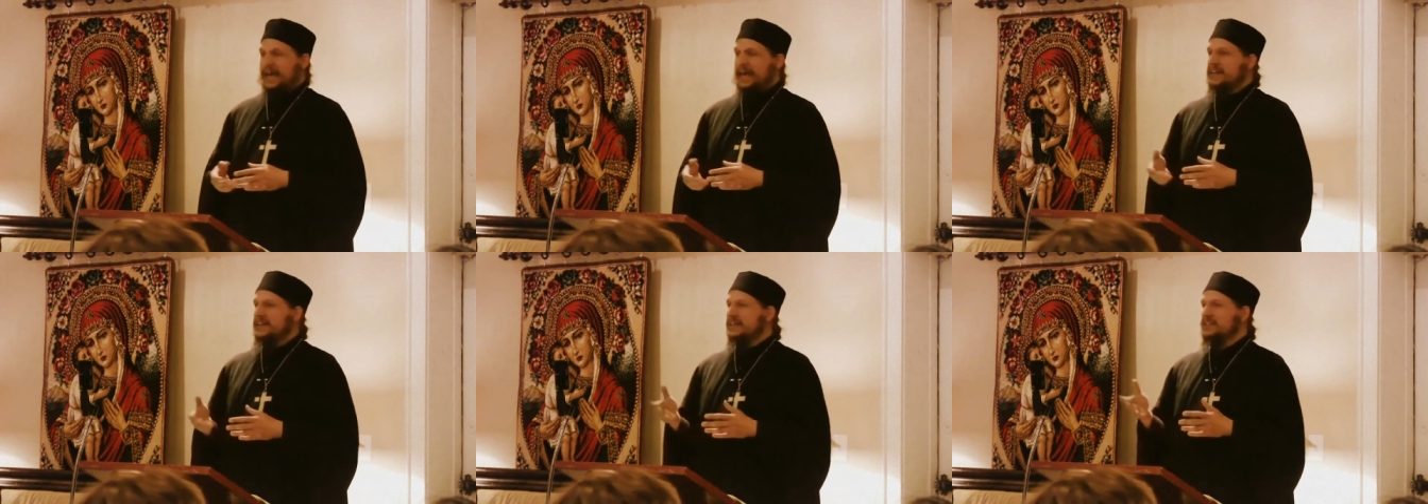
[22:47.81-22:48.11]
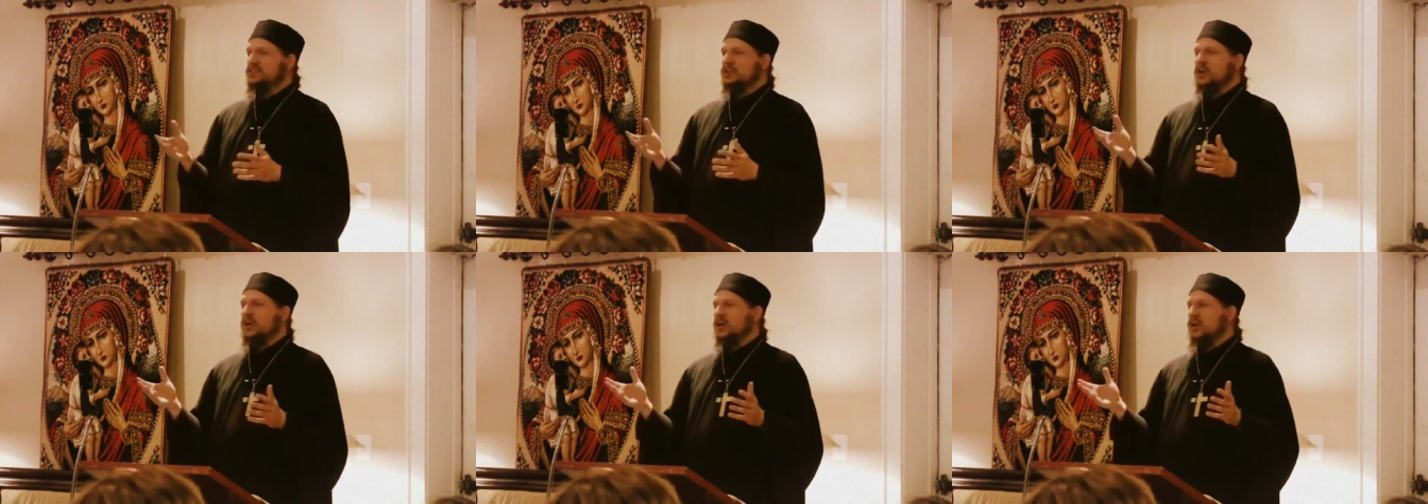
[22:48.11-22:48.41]
And
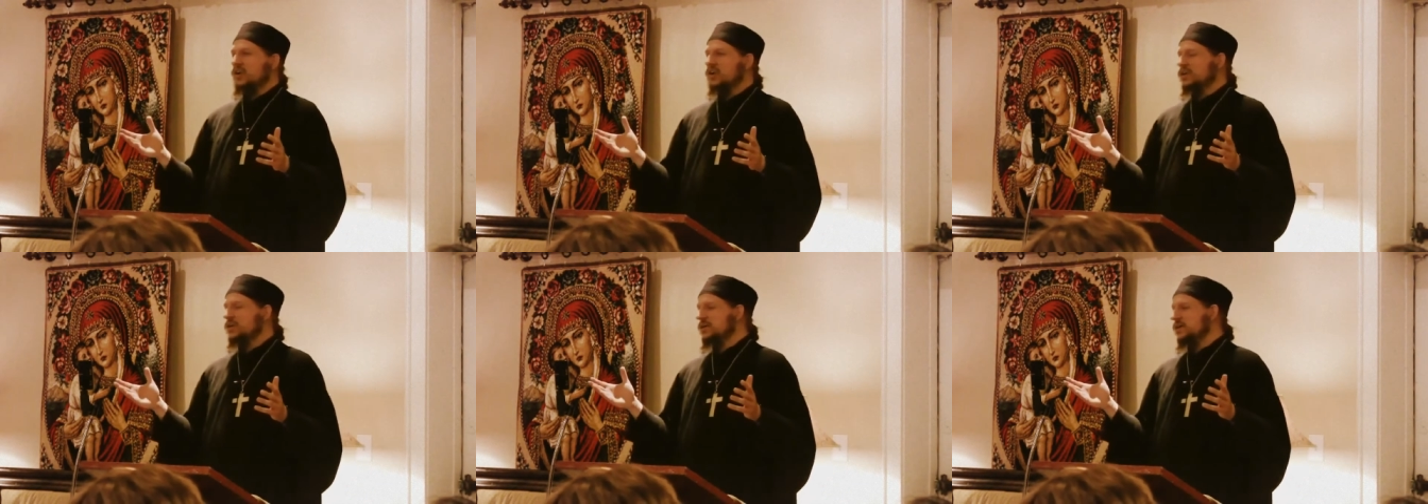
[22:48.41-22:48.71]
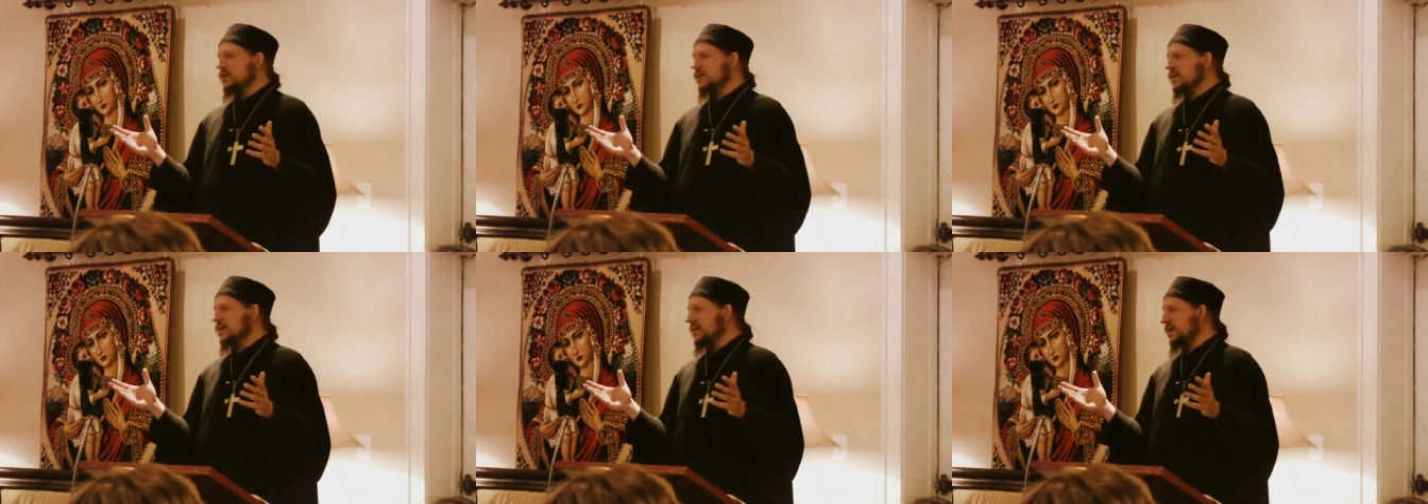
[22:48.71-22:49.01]
that's all
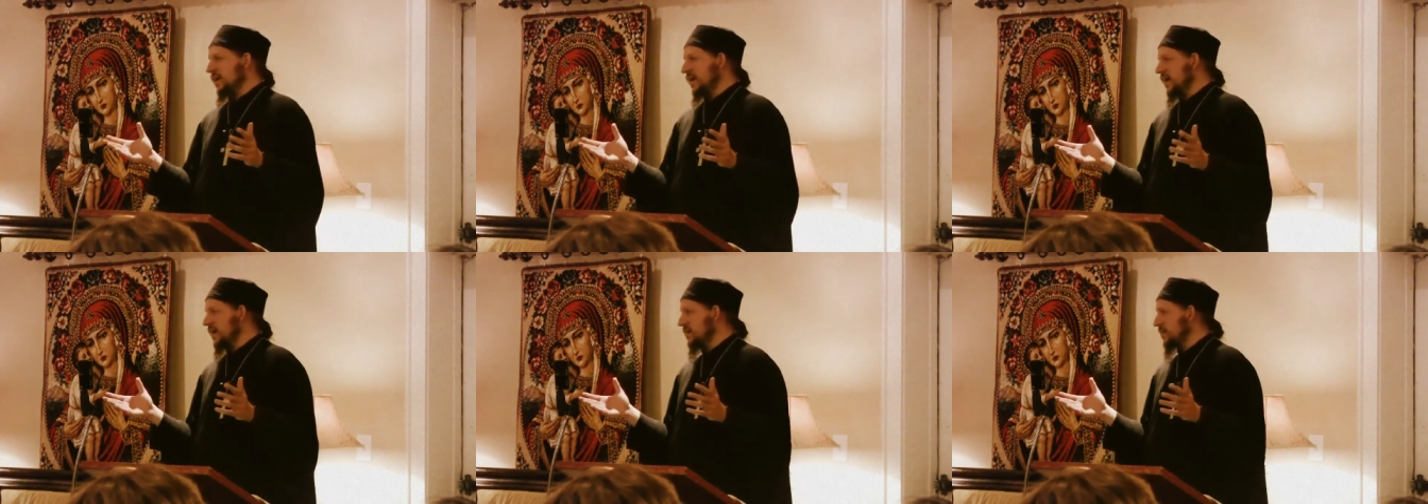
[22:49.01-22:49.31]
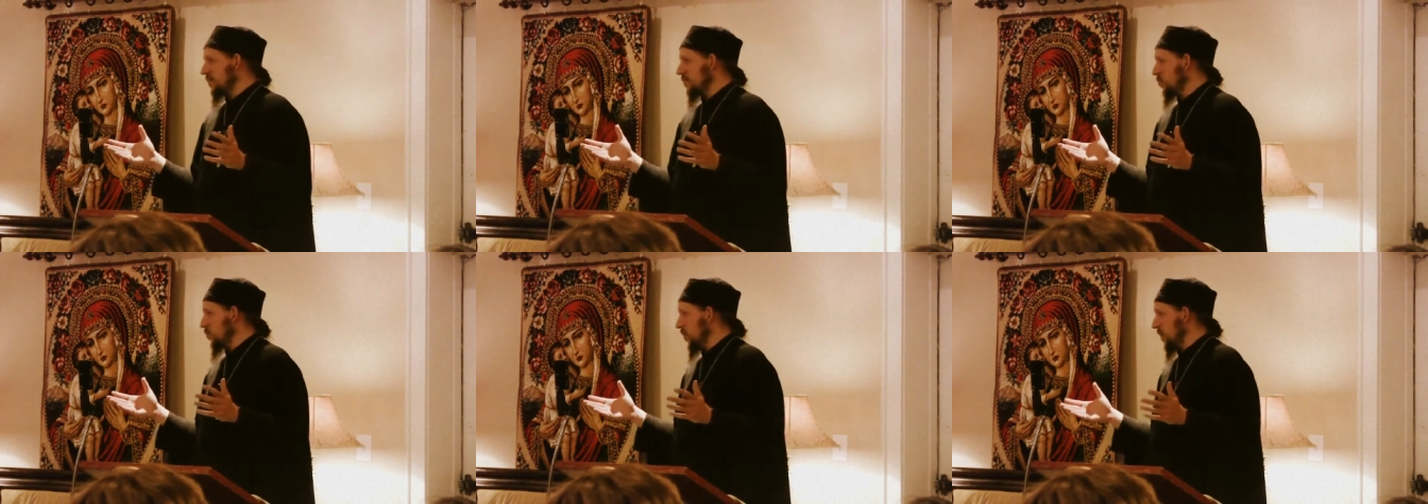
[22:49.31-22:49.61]

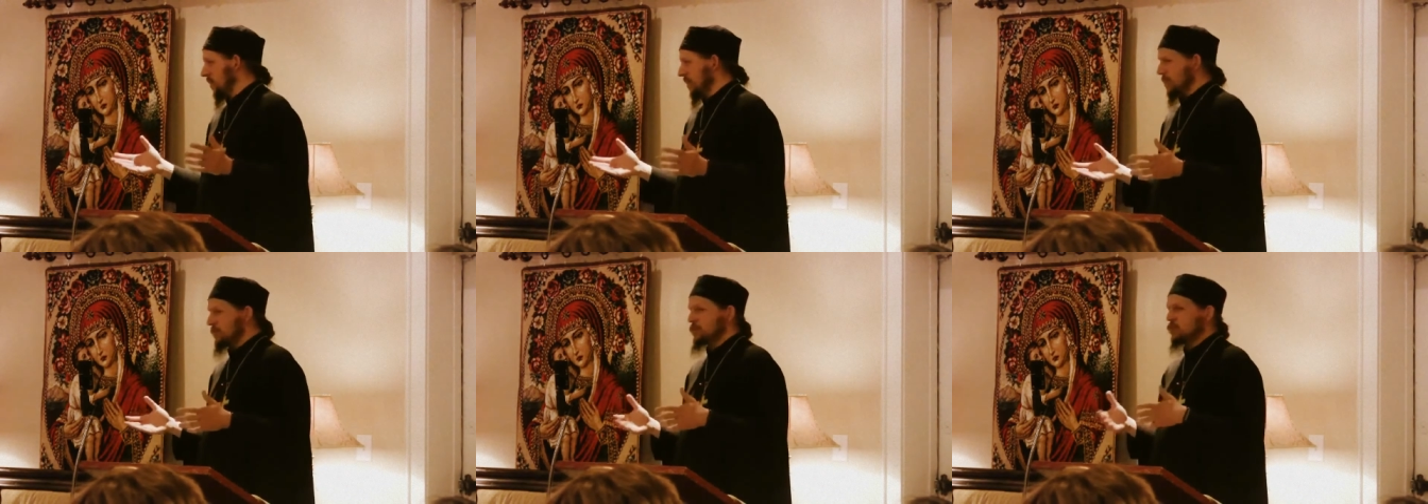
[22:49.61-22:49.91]
God wanted.